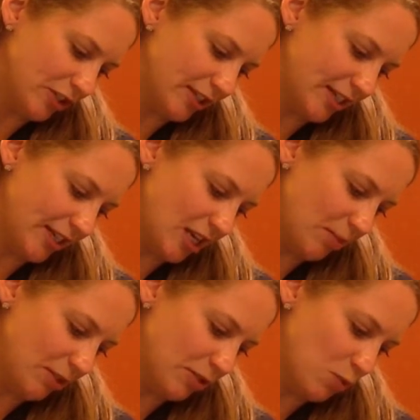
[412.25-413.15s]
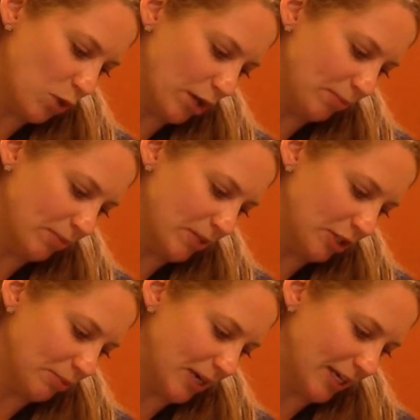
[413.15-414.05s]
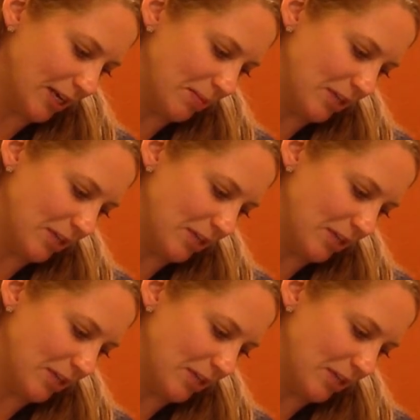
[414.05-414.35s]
it can help to warm your body up